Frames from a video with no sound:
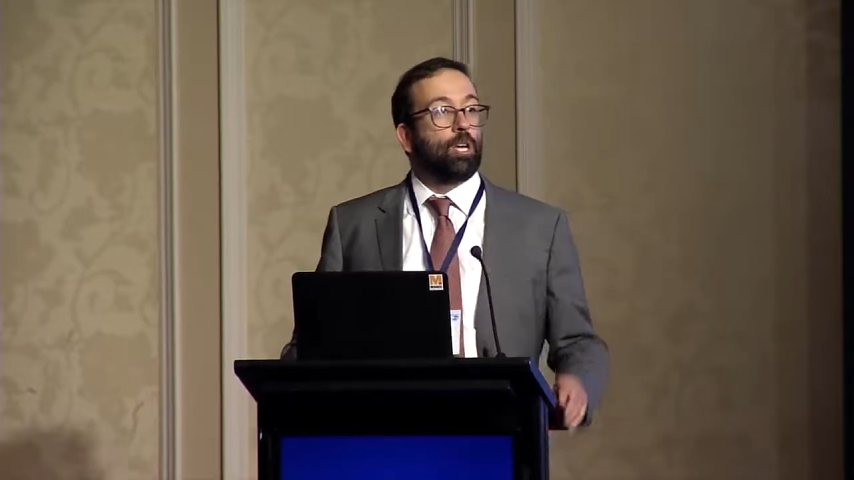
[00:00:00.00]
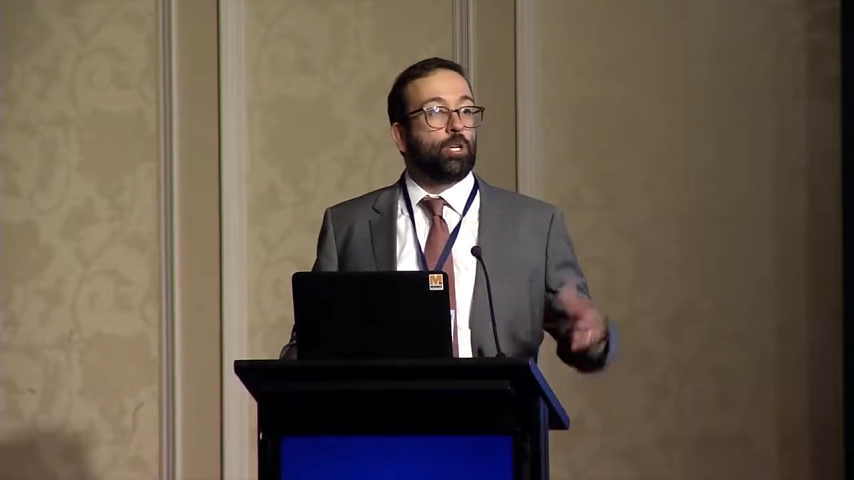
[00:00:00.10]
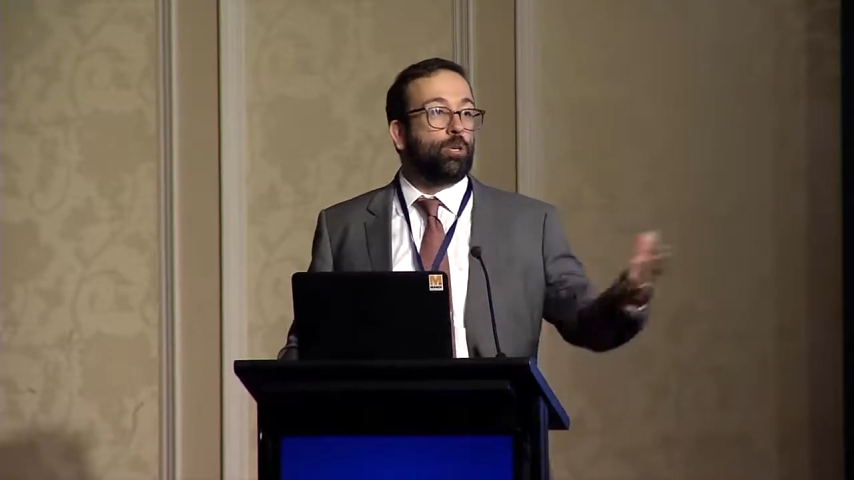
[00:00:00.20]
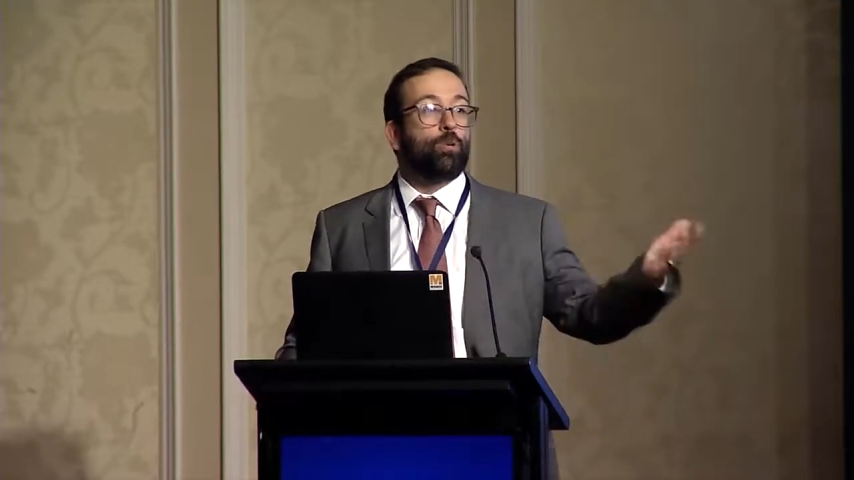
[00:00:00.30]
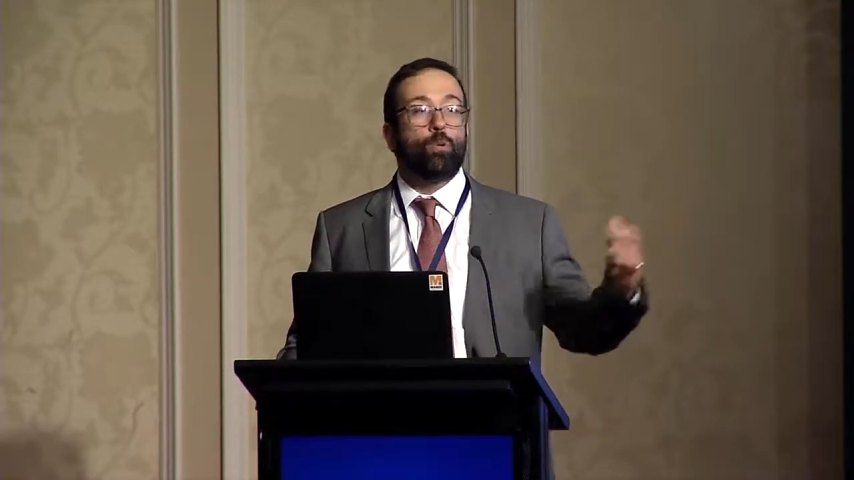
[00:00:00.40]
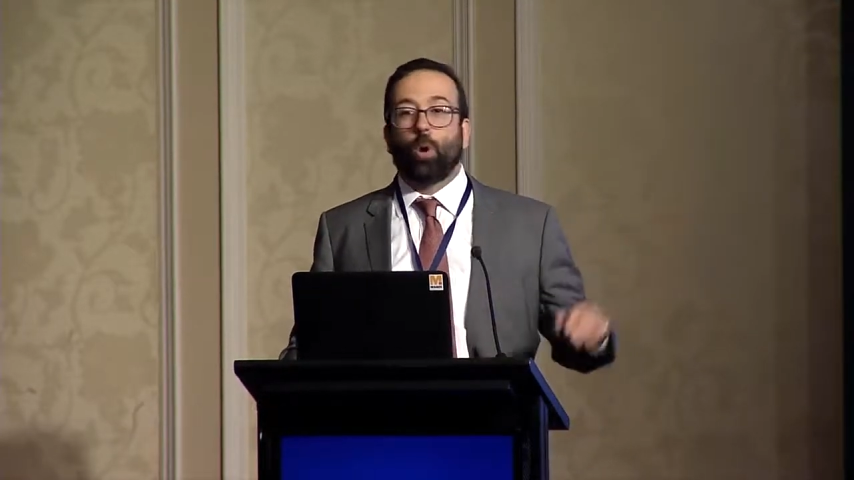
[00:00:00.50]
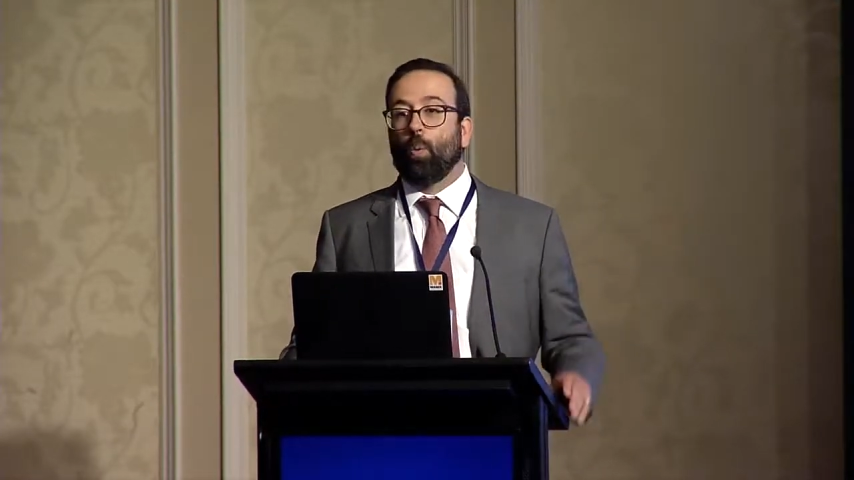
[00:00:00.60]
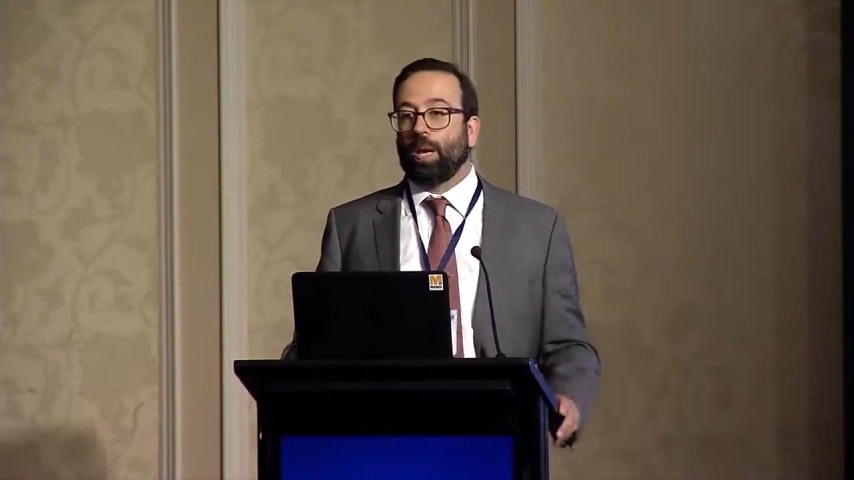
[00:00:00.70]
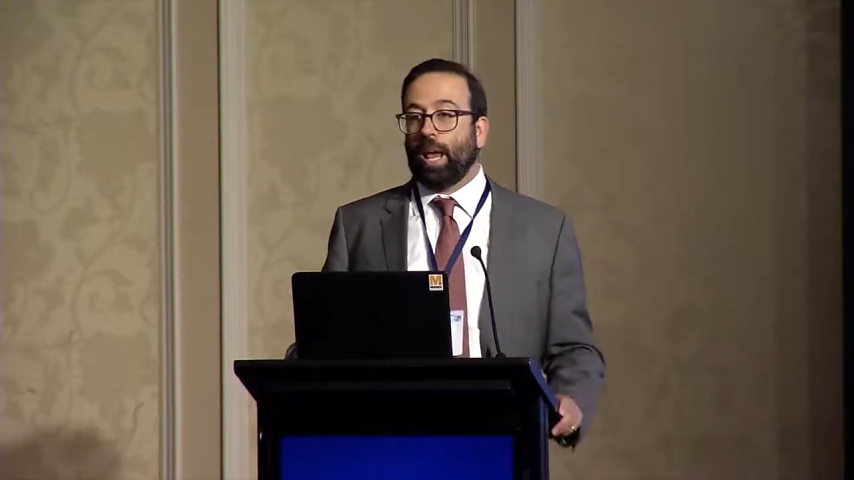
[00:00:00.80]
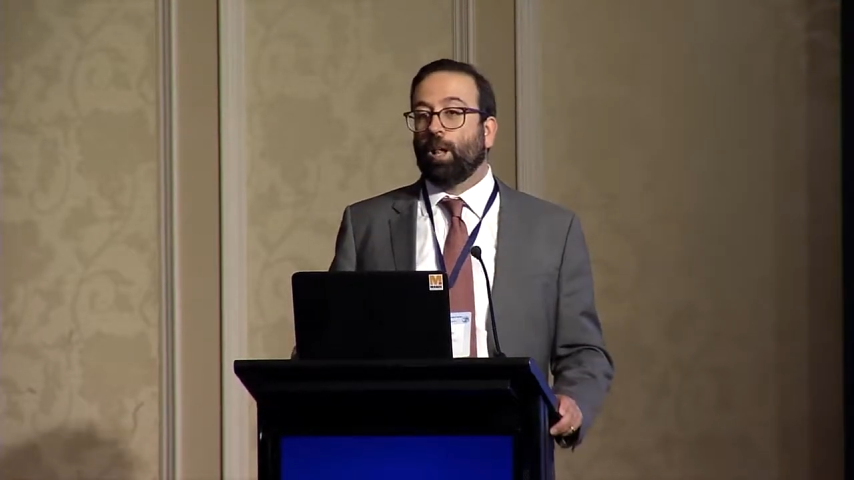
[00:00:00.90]
you
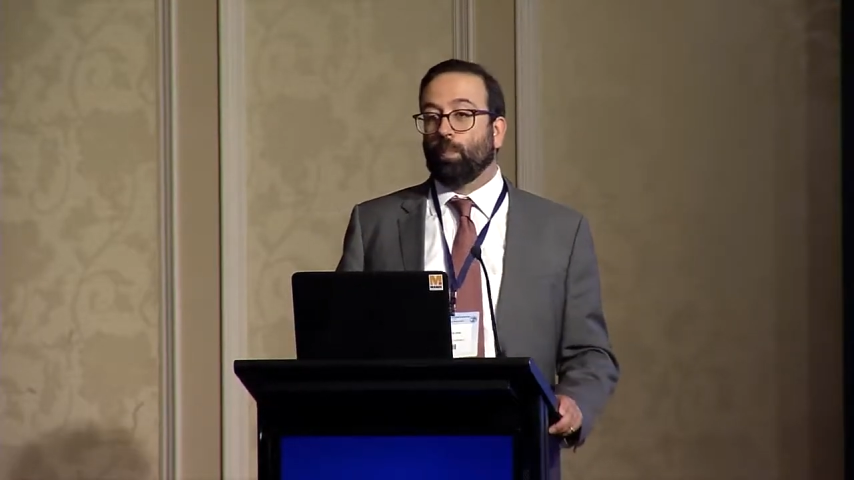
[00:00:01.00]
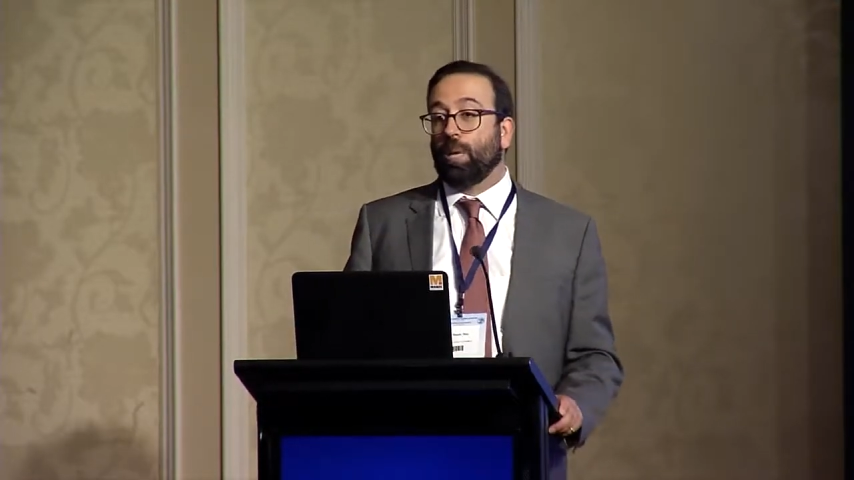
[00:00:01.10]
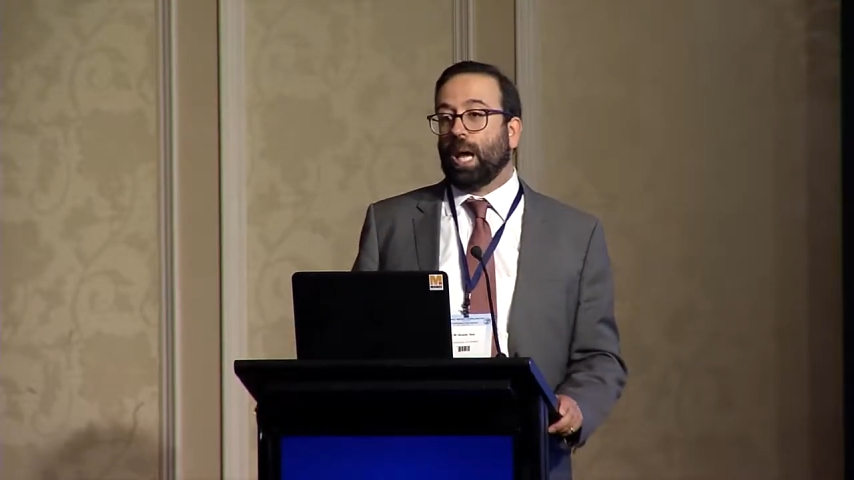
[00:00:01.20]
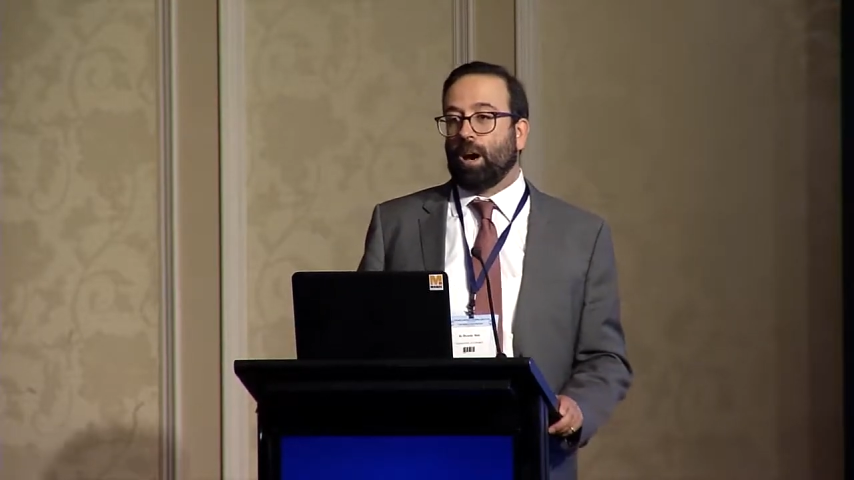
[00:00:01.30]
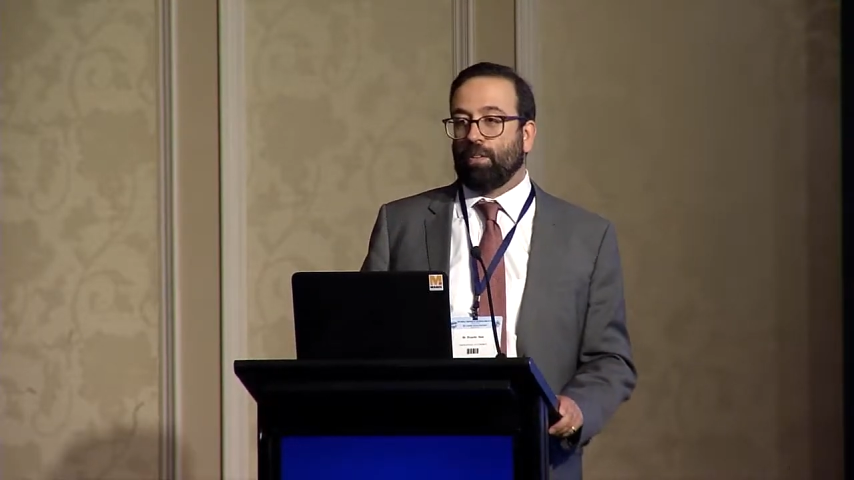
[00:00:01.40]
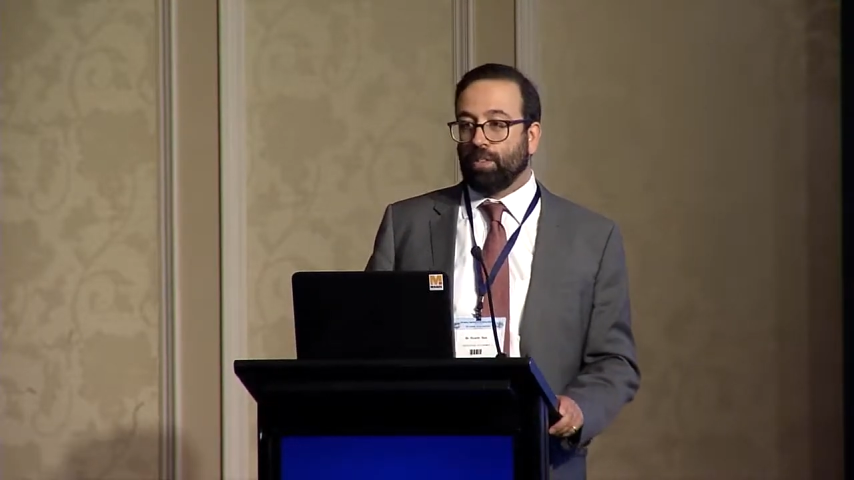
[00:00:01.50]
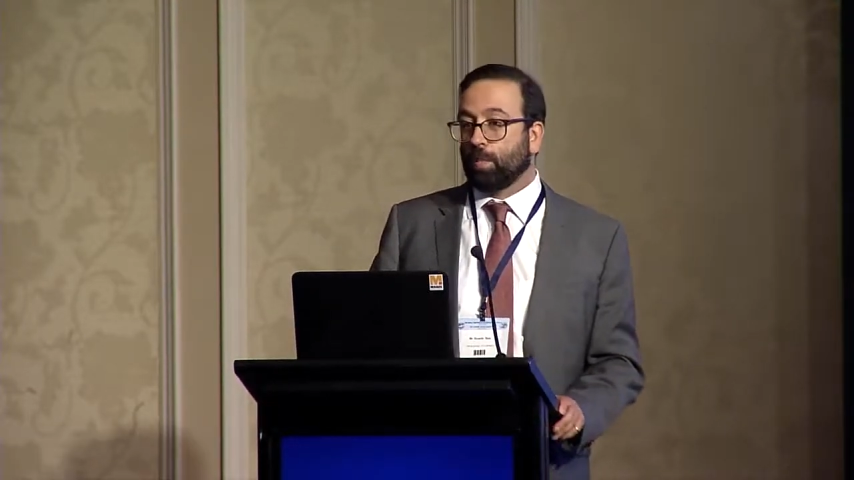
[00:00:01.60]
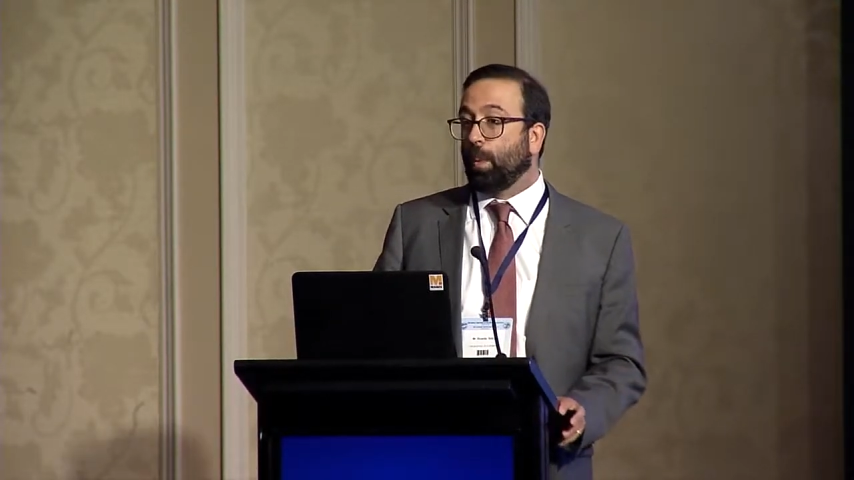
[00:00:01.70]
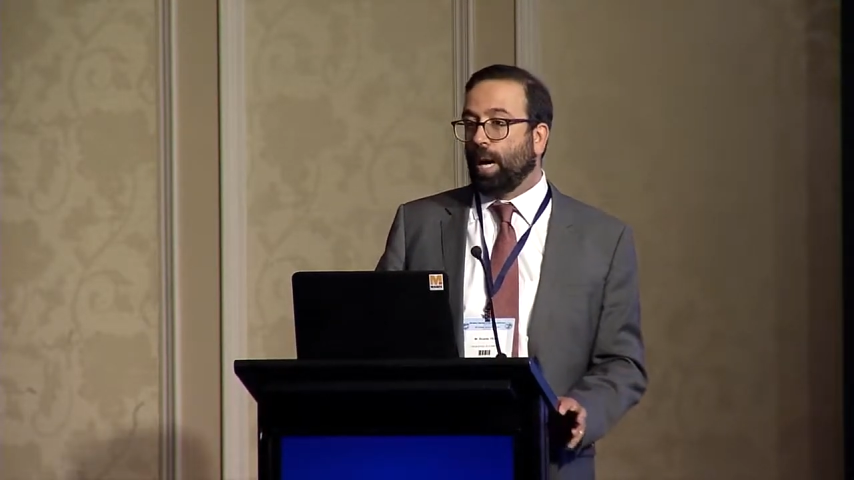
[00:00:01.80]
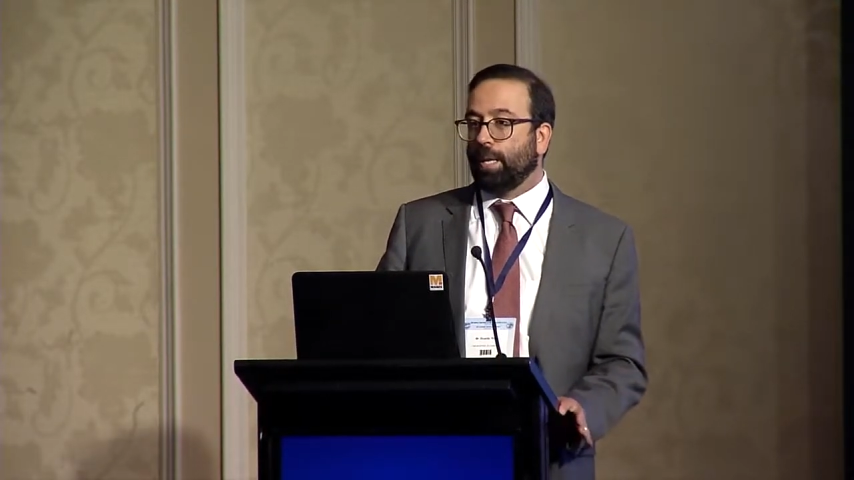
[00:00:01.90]
go and help me out of this
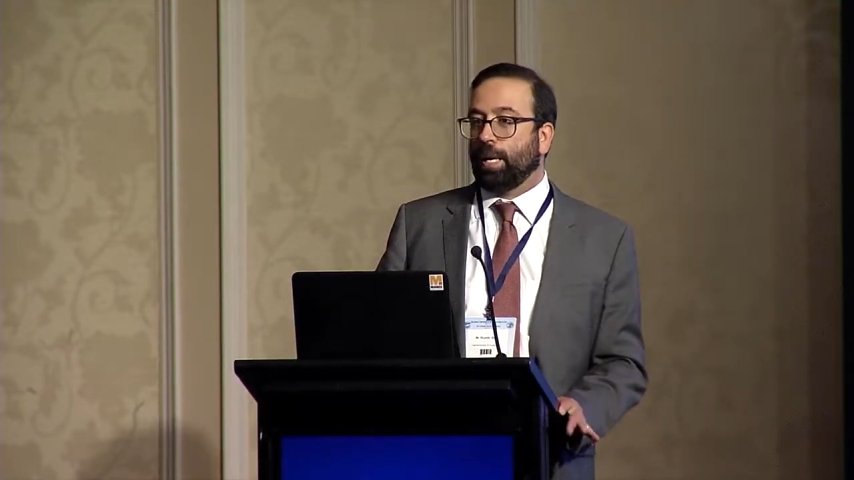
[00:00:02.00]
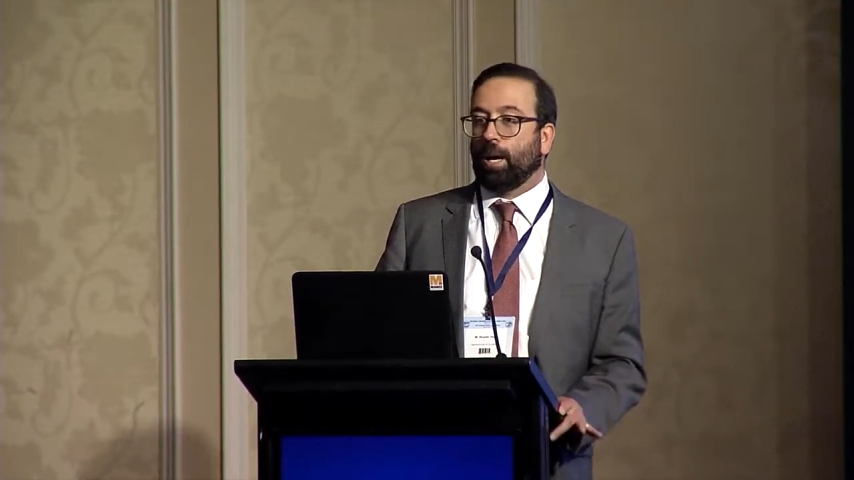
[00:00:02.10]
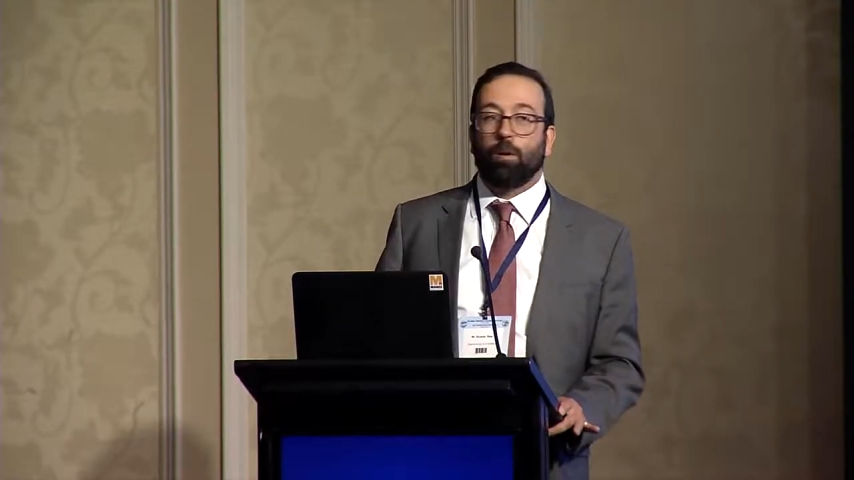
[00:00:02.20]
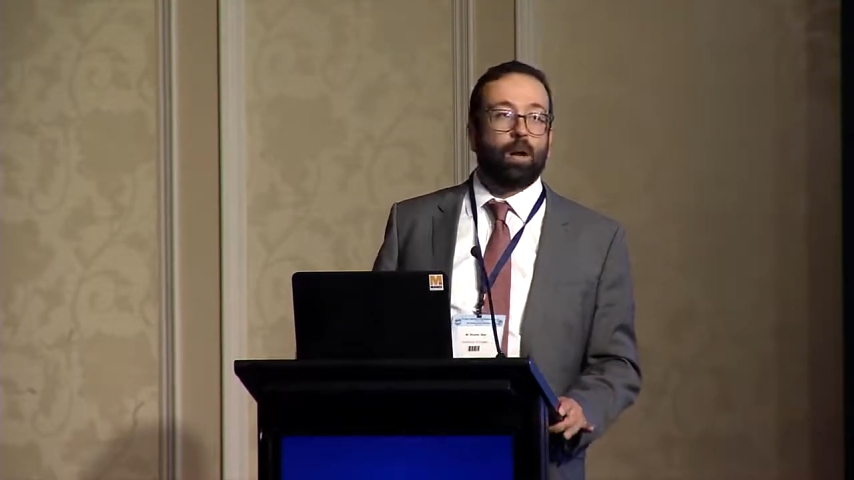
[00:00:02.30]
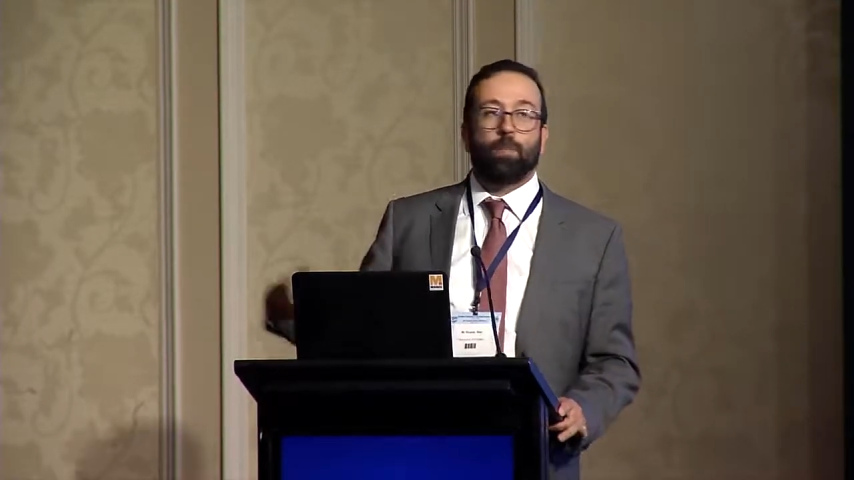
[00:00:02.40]
bind now